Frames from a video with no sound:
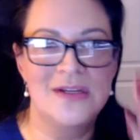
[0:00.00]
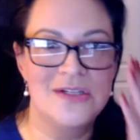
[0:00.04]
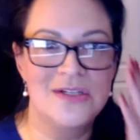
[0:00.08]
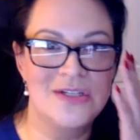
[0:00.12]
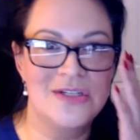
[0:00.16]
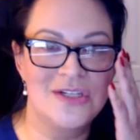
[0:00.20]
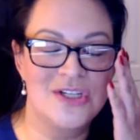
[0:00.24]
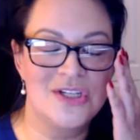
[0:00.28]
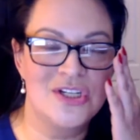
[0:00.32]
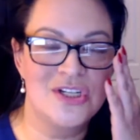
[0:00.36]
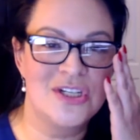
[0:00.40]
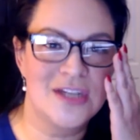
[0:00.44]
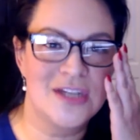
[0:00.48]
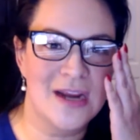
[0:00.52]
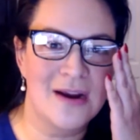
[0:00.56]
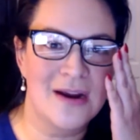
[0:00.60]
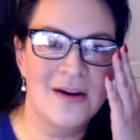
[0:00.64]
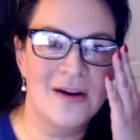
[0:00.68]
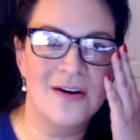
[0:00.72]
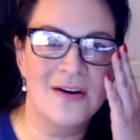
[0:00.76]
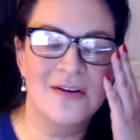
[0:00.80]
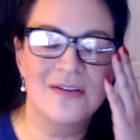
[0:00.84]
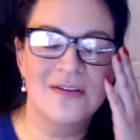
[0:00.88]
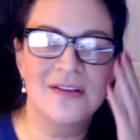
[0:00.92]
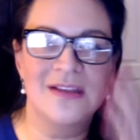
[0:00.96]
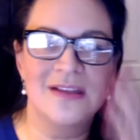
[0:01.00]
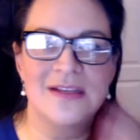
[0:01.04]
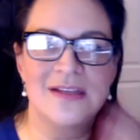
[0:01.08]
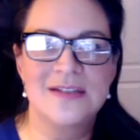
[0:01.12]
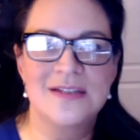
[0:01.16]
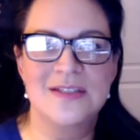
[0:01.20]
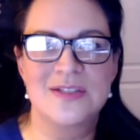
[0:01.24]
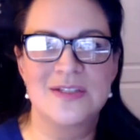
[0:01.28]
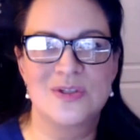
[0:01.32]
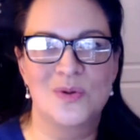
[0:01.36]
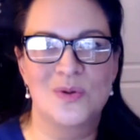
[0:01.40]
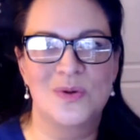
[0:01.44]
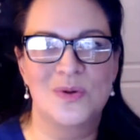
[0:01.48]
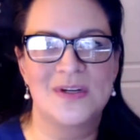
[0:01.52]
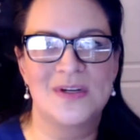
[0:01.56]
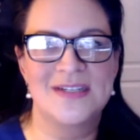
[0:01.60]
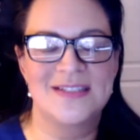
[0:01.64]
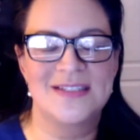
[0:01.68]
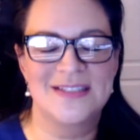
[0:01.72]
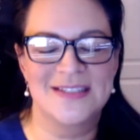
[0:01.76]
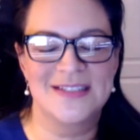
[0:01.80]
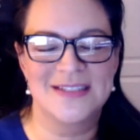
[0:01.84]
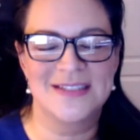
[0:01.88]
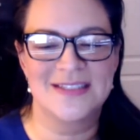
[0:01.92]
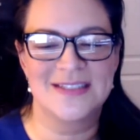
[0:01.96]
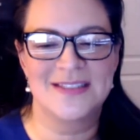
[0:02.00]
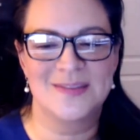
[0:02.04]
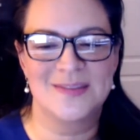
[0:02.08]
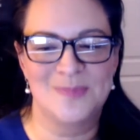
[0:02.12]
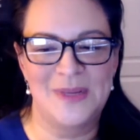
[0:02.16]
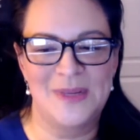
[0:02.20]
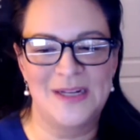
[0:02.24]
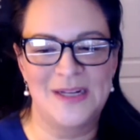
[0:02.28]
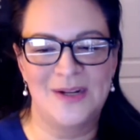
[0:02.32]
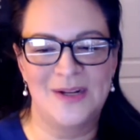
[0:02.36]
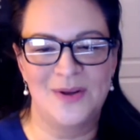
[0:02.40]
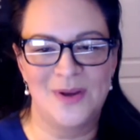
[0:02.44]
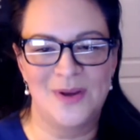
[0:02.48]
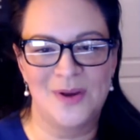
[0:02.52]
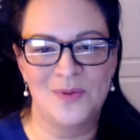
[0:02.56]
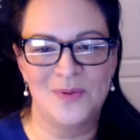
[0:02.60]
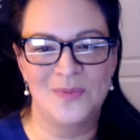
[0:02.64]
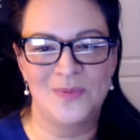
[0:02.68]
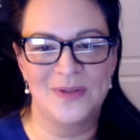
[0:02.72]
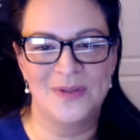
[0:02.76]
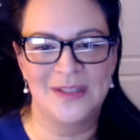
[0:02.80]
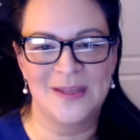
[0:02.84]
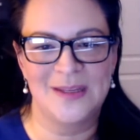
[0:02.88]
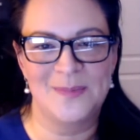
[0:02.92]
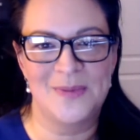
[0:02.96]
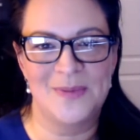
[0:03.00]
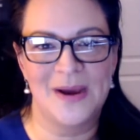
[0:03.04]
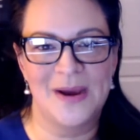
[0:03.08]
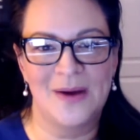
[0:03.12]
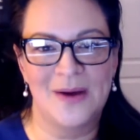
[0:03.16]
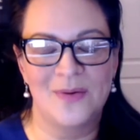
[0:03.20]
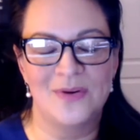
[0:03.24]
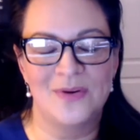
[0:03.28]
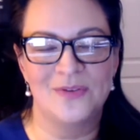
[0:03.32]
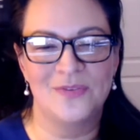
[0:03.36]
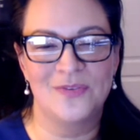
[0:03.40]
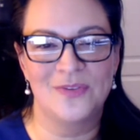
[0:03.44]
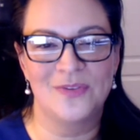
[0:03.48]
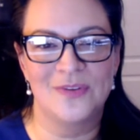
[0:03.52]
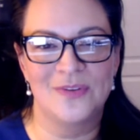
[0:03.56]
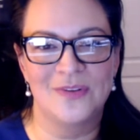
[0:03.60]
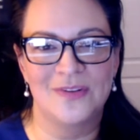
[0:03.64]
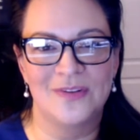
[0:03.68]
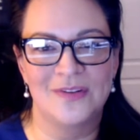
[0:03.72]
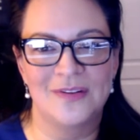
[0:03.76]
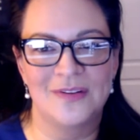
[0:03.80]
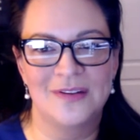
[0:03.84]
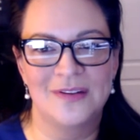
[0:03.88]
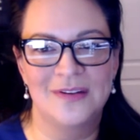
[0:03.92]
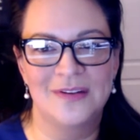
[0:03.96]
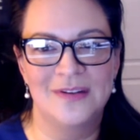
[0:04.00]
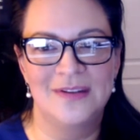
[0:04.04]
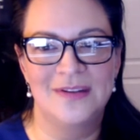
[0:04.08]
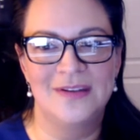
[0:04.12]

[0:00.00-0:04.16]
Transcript: to share these stories has been a really powerful